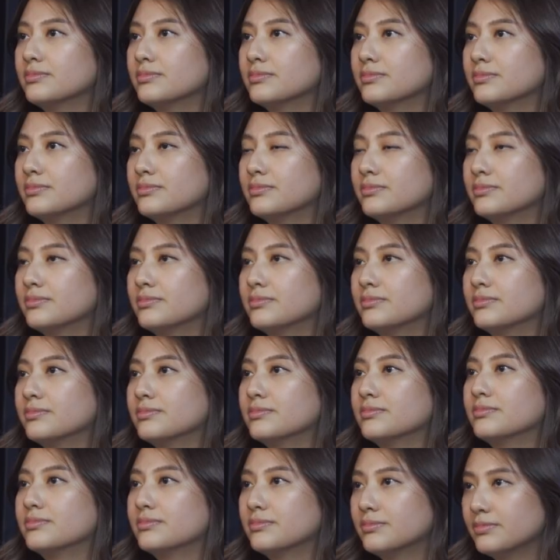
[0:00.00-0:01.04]

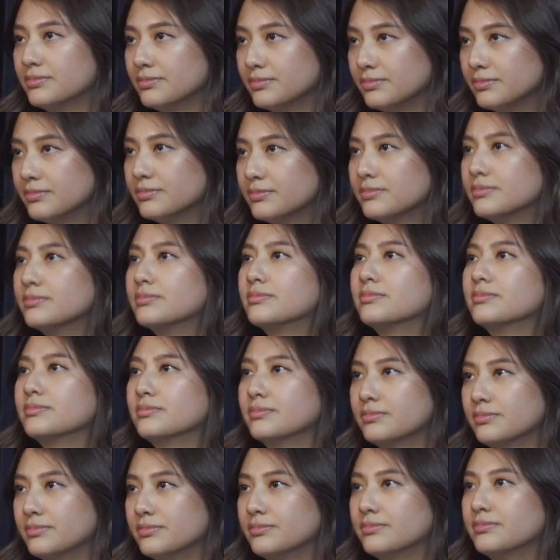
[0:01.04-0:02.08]

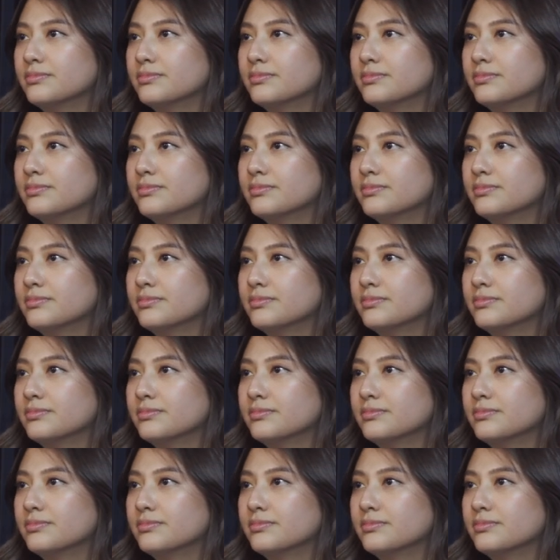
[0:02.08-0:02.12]
No words are spoken by the person on screen.